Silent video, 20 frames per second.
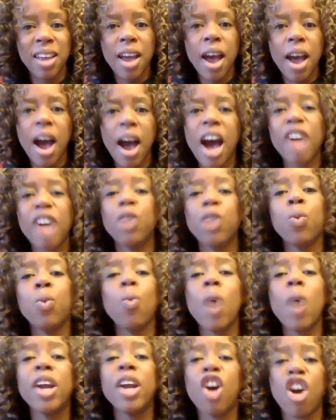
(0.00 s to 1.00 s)
I don't
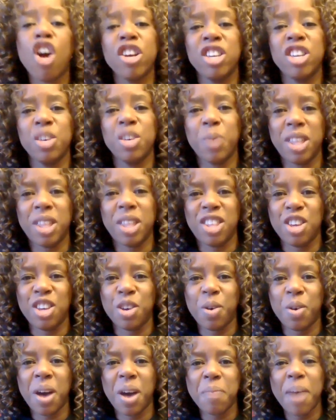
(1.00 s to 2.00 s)
want to argue with
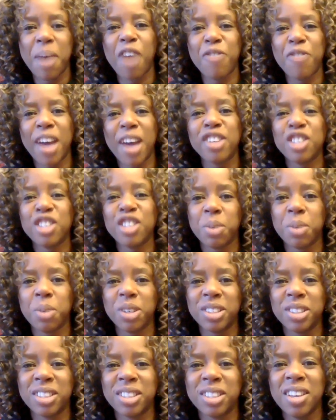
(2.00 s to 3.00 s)
you about
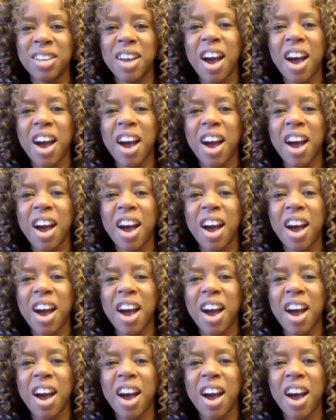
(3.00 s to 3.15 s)
vegetables.